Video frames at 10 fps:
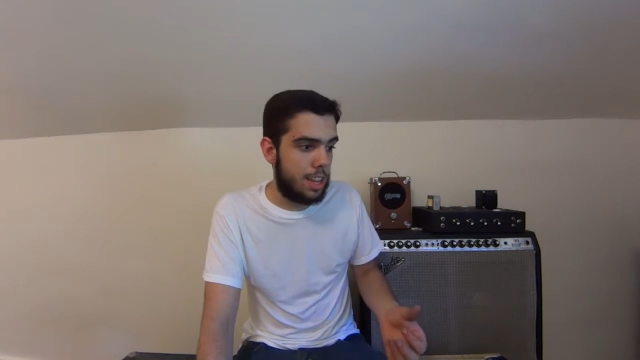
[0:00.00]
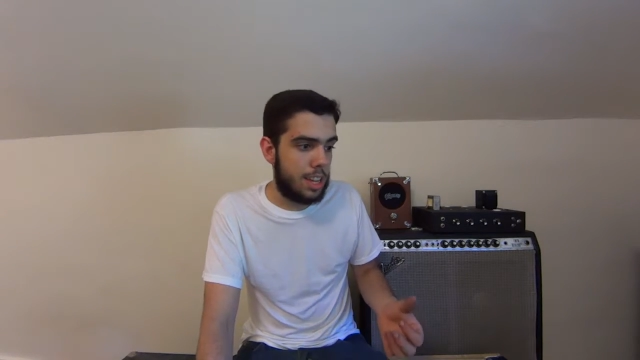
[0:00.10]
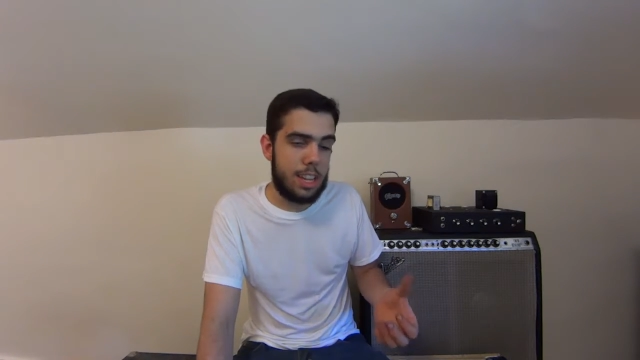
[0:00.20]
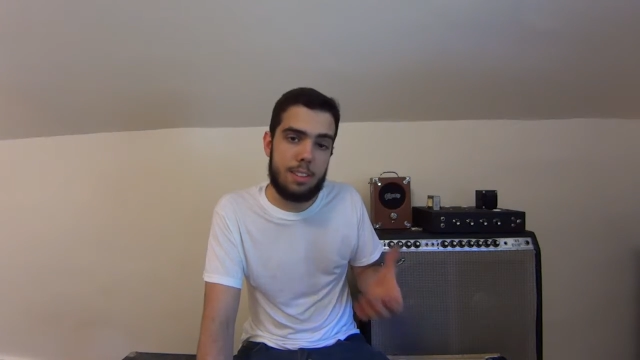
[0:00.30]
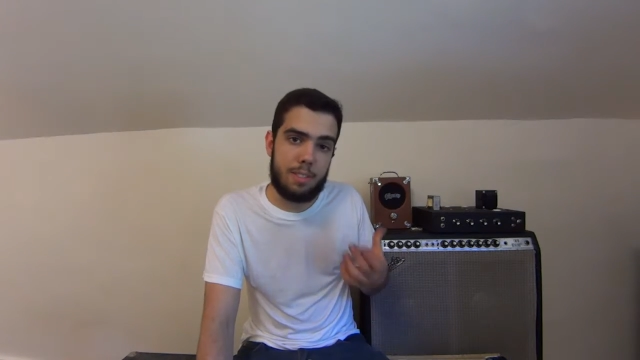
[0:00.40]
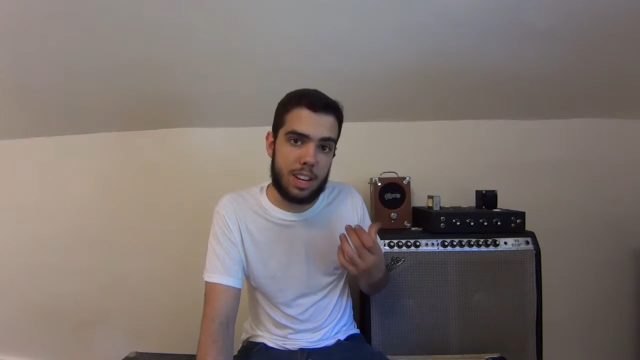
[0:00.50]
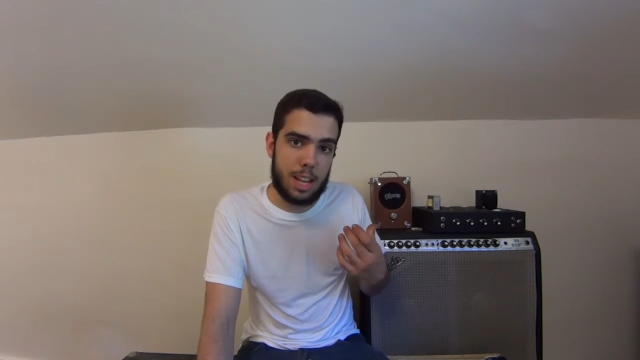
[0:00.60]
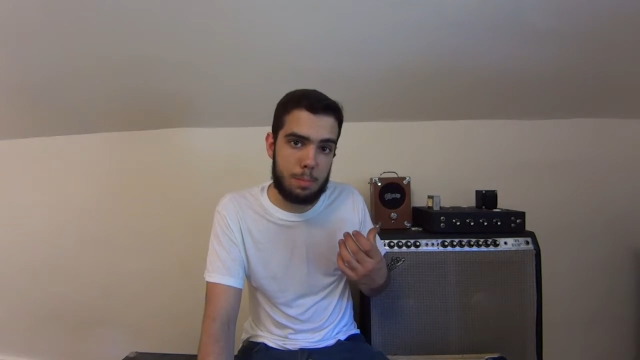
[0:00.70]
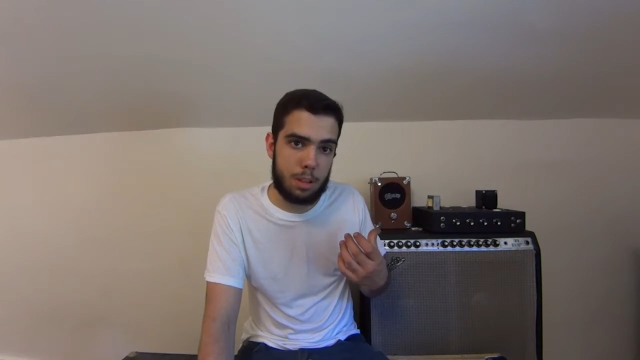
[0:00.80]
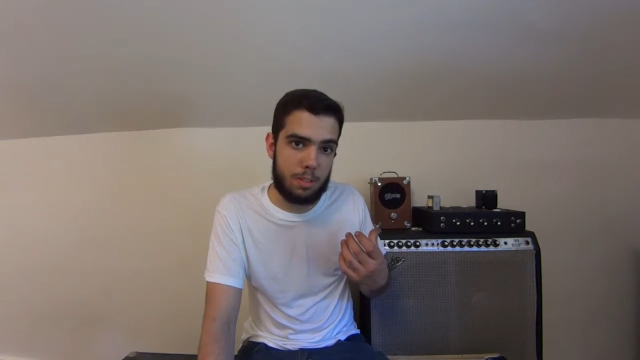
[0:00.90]
even
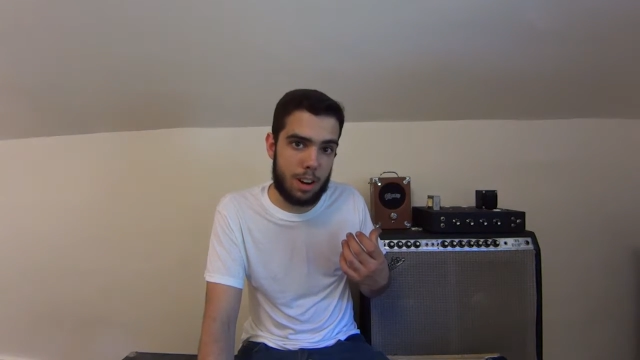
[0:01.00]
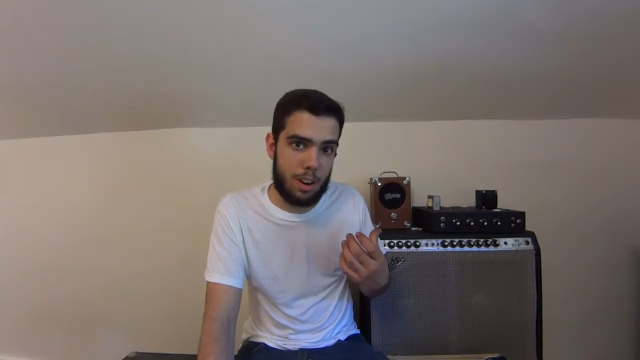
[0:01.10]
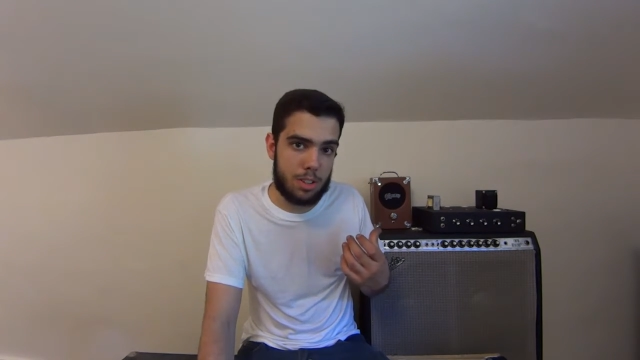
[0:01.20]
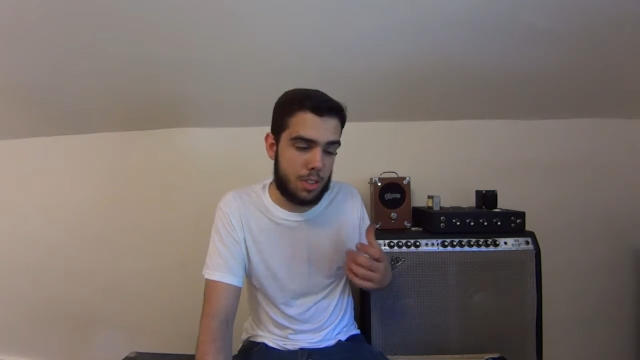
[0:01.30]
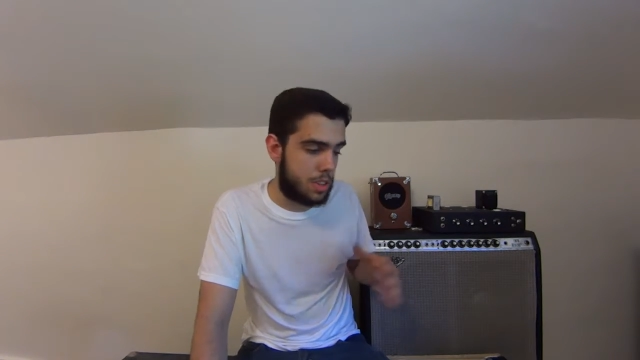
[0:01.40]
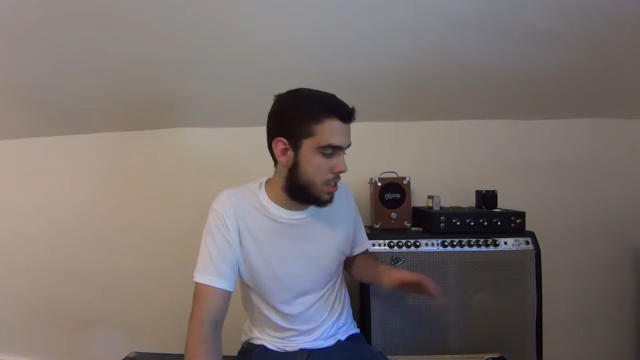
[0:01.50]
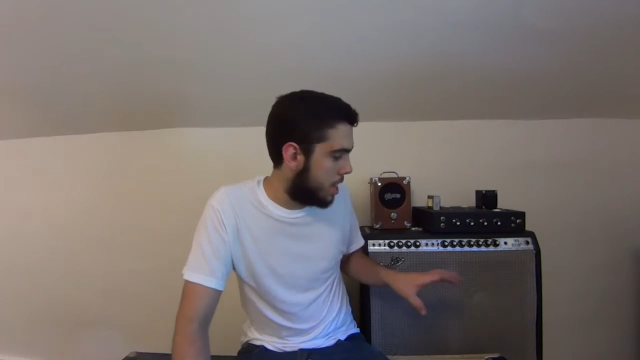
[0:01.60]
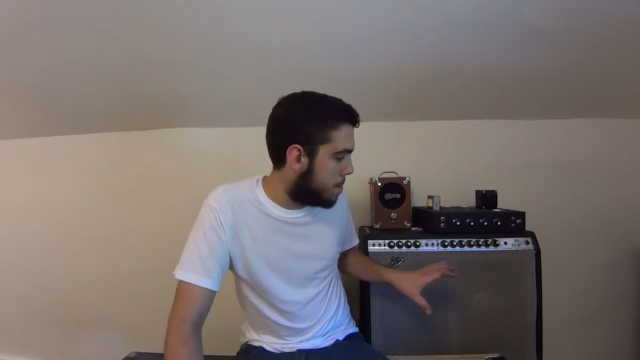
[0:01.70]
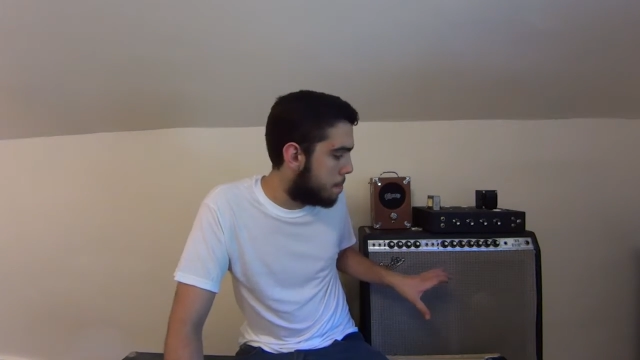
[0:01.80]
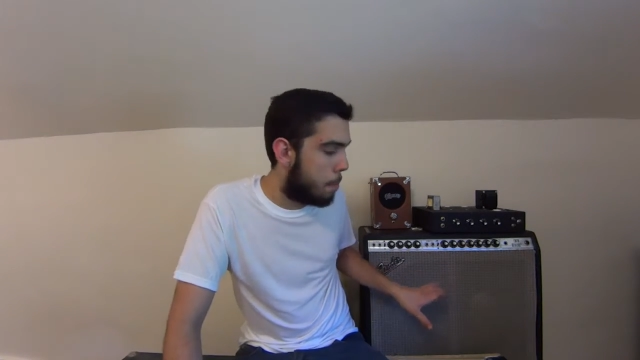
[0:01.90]
amplifiers of the
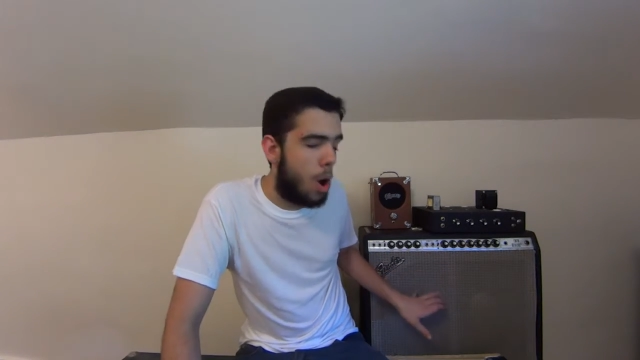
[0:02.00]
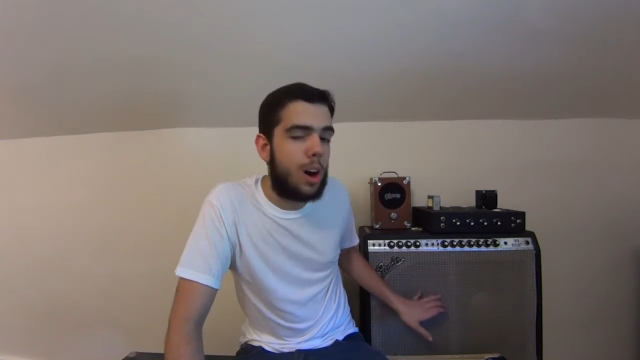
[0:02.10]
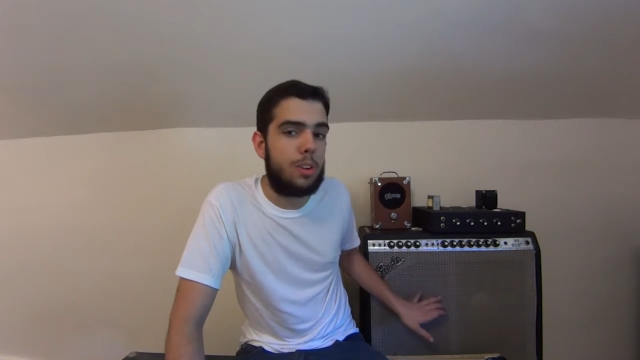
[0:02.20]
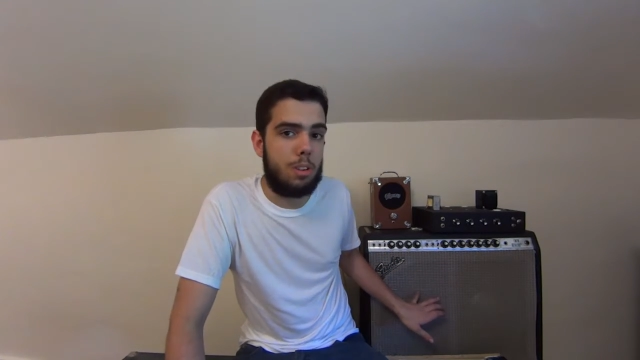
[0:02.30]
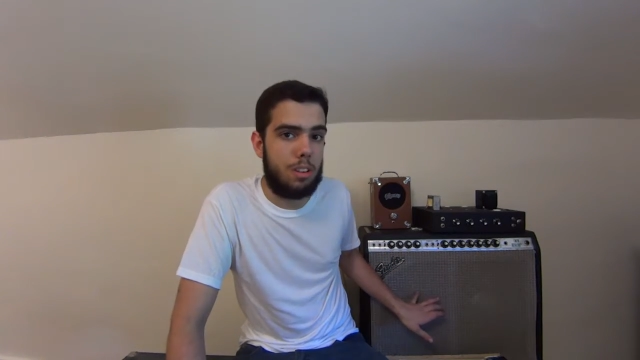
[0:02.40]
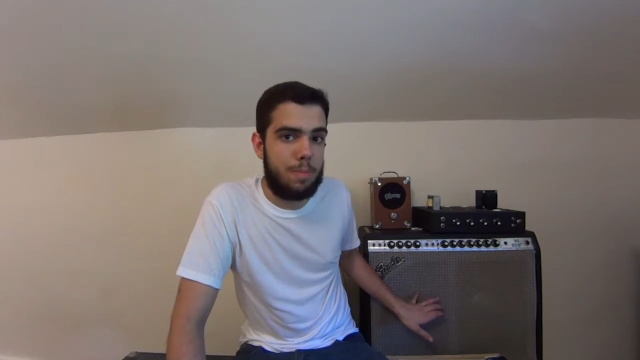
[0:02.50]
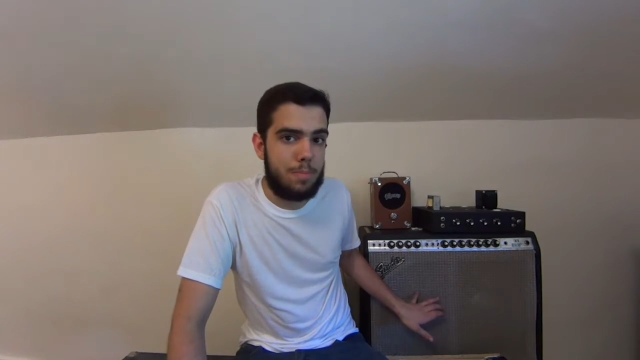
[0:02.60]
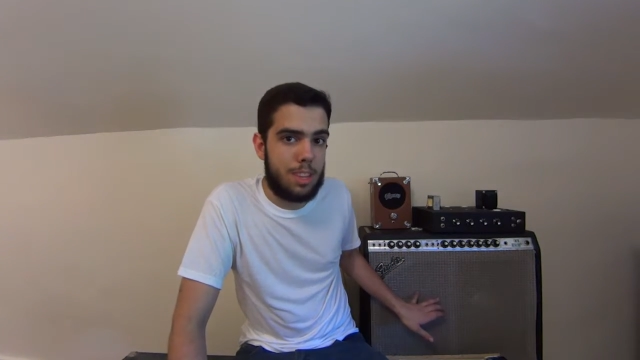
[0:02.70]
same model